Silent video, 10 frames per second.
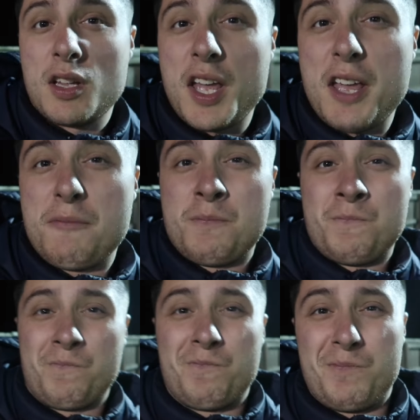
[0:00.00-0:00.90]

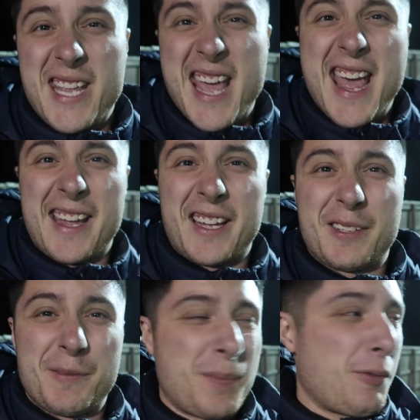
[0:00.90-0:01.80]

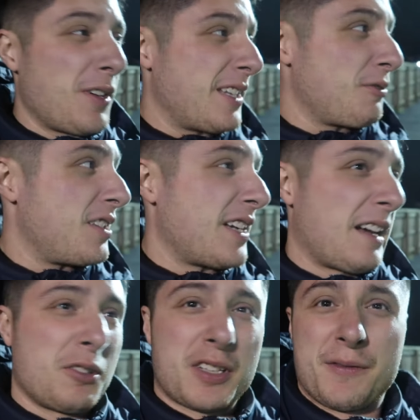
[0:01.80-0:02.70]
Yeah, it'll be one of those
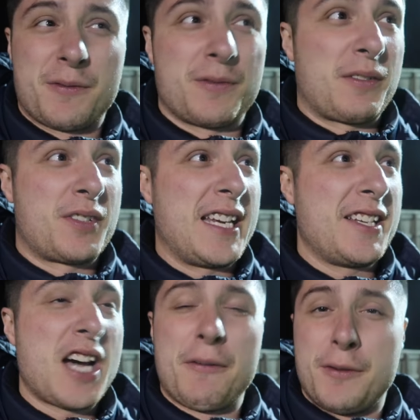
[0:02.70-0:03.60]
tonight. Look, I've
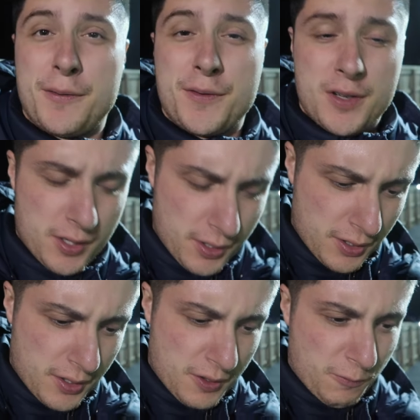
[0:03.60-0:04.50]
seen
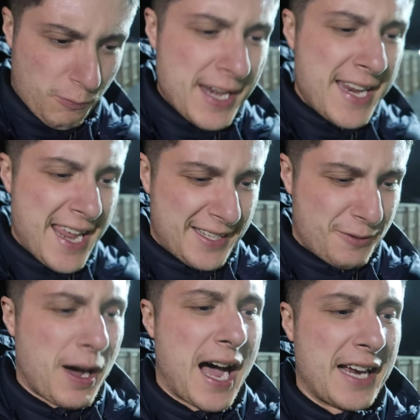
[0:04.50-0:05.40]
Garforth win here
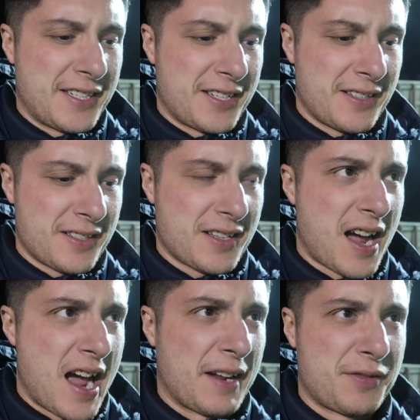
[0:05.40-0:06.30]
twice,
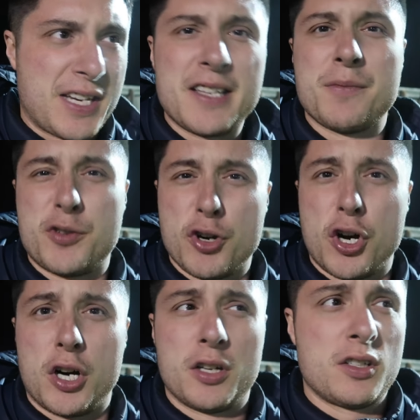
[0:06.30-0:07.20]
and I've seen them
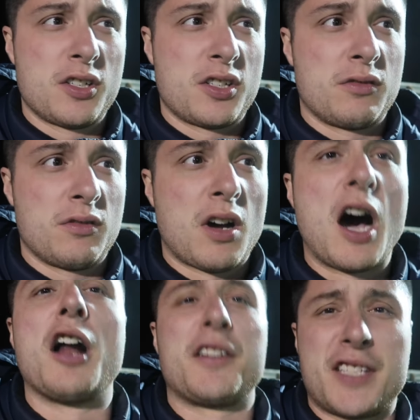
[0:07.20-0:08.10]
draw. Oh,
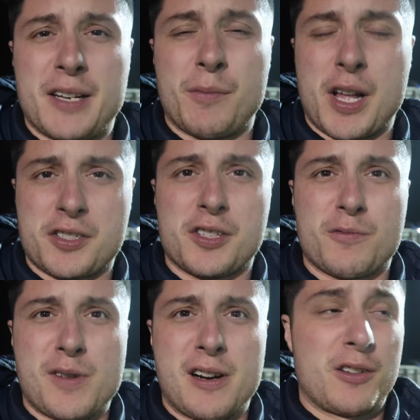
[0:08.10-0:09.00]
no, I've seen them
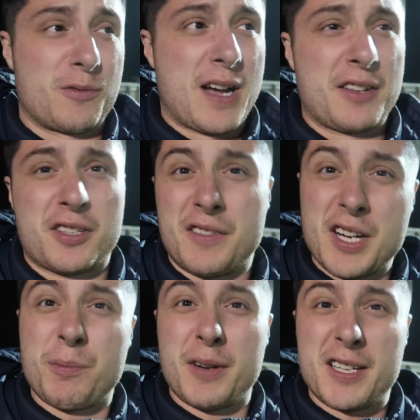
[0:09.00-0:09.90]
as well, so they've
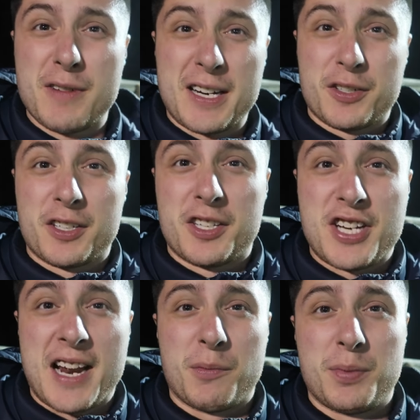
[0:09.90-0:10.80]
got a pretty good record on the
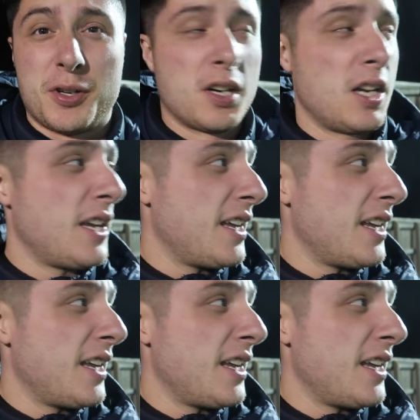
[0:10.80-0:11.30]
channel, but